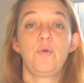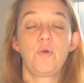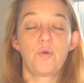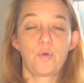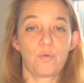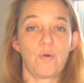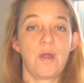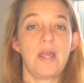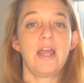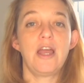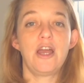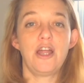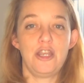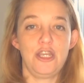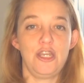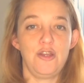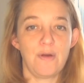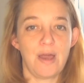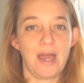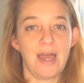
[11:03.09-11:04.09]
create a
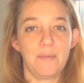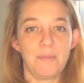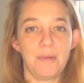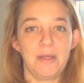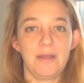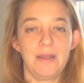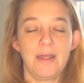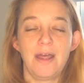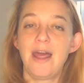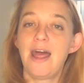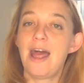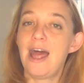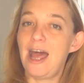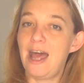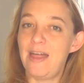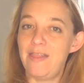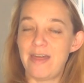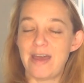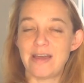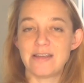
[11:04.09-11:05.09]
new habit,
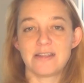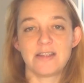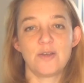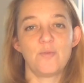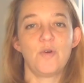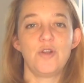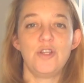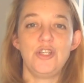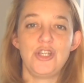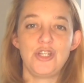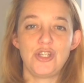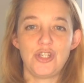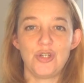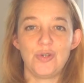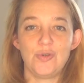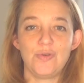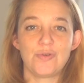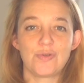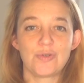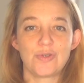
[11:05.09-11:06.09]
and that's the one you
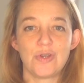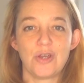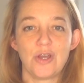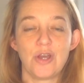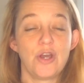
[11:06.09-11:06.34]
choose.